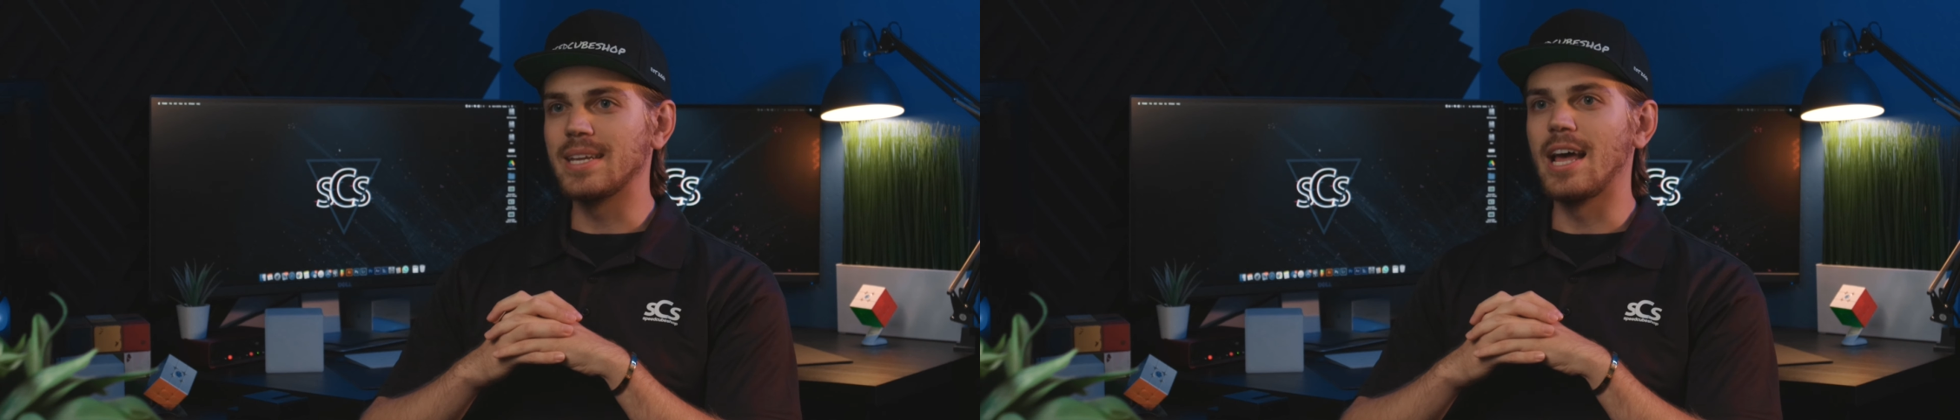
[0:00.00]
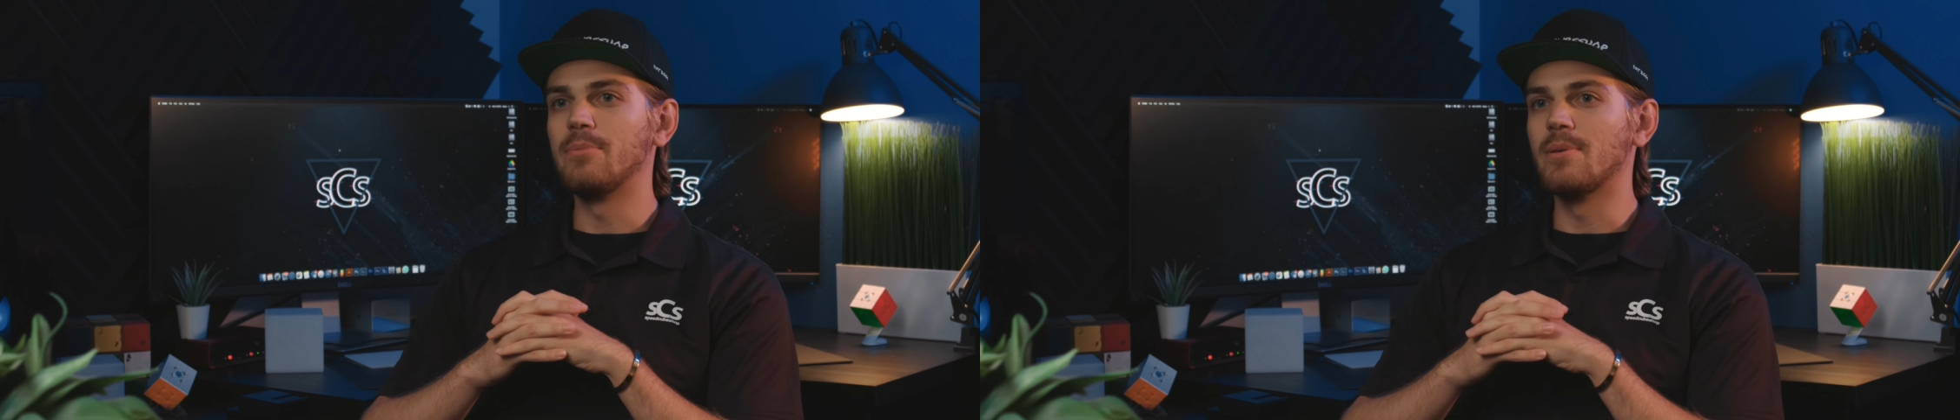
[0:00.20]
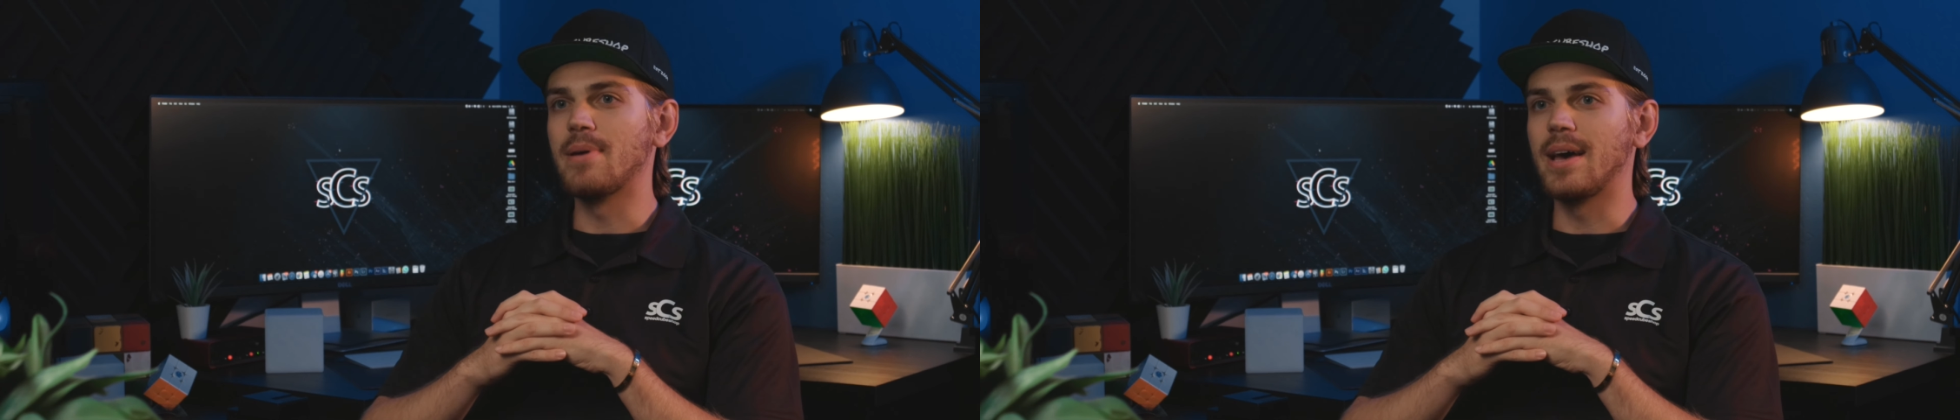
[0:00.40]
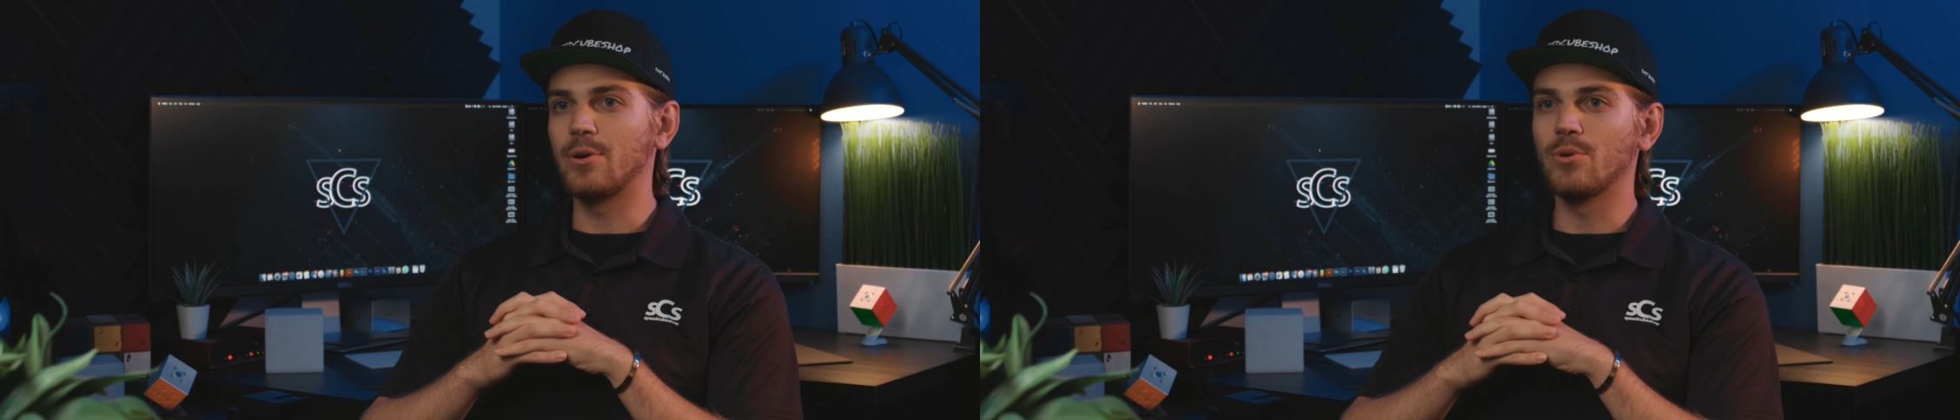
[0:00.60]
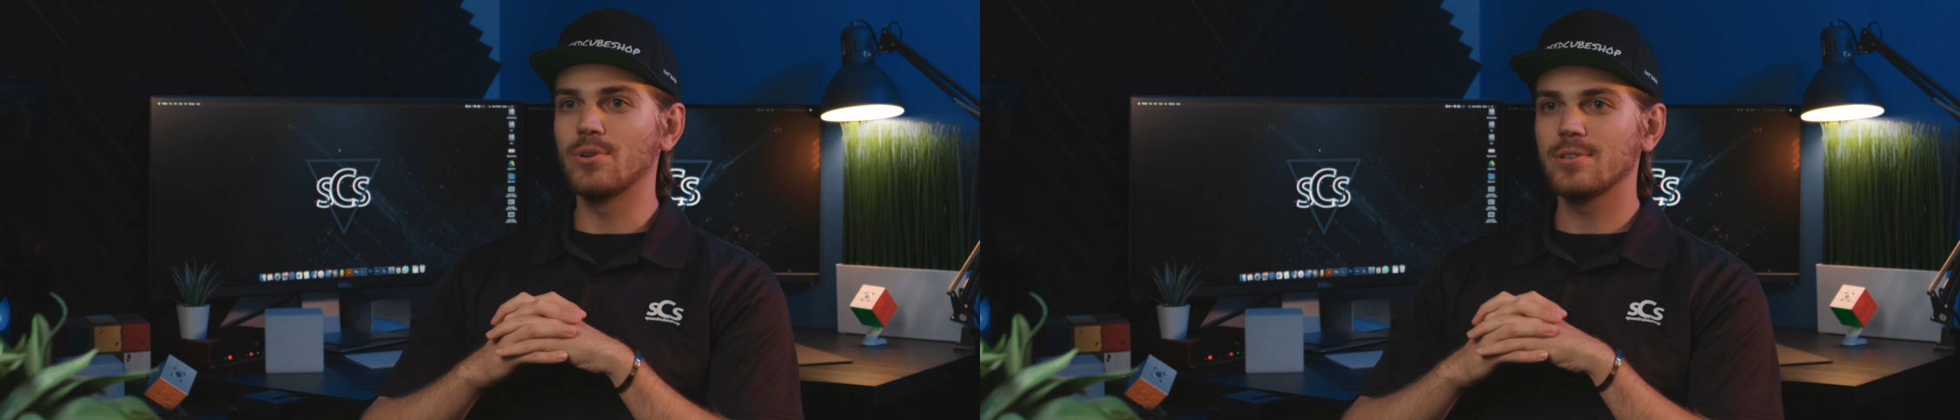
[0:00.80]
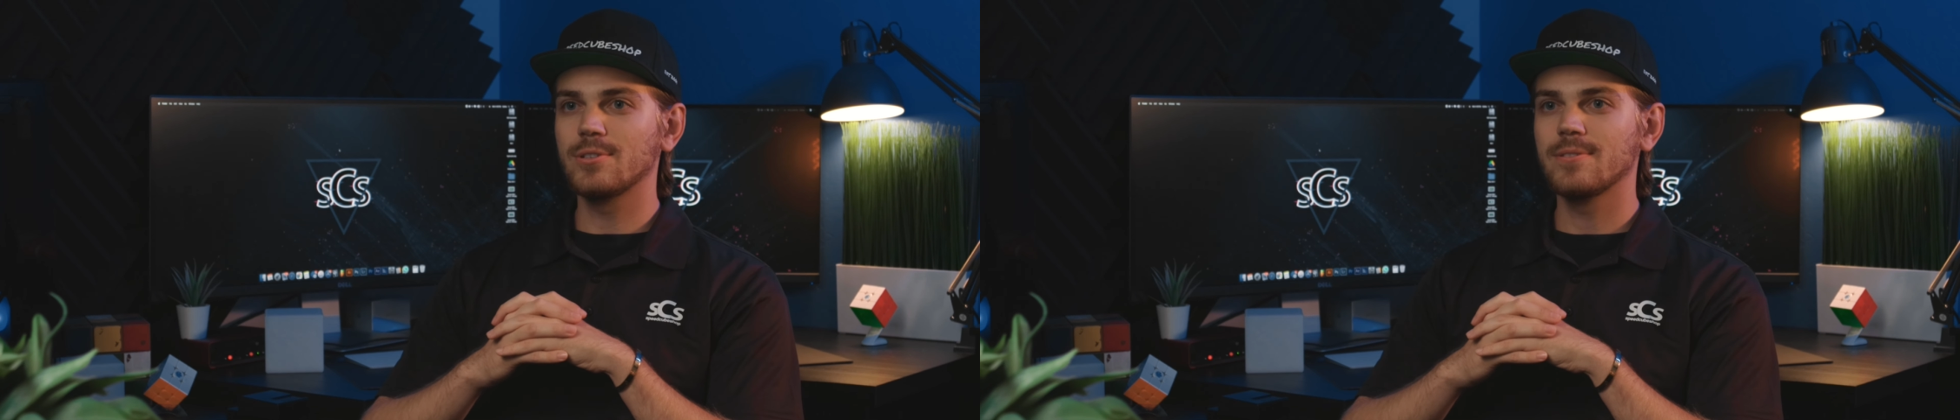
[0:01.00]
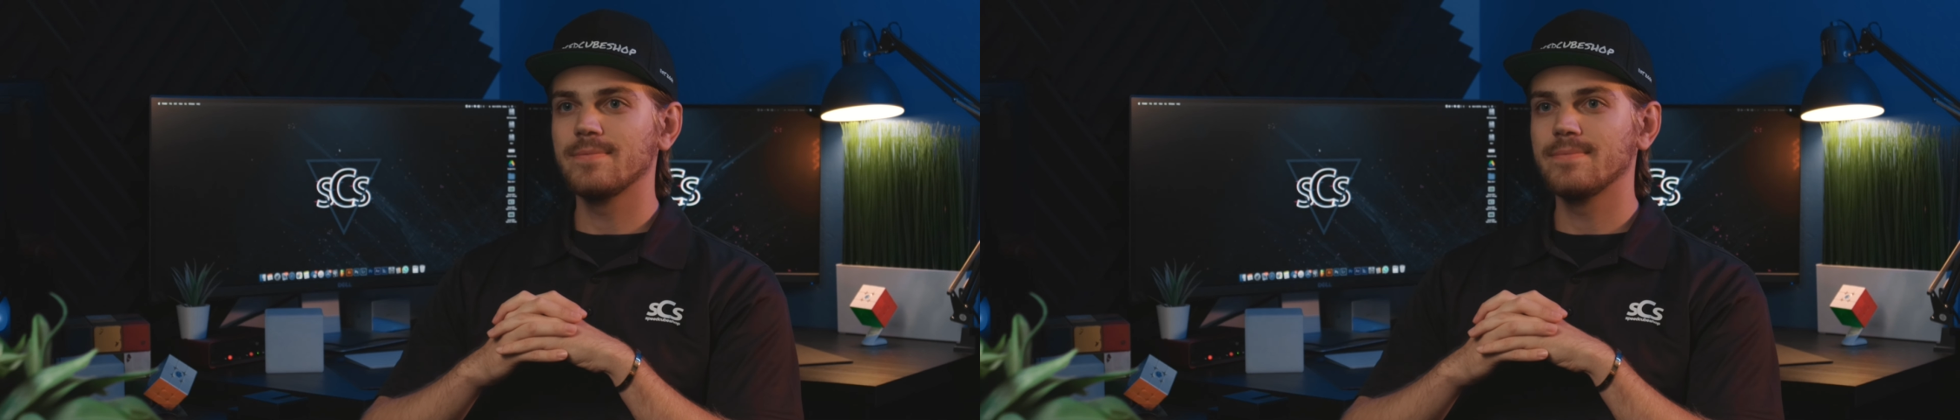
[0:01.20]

and help them pack orders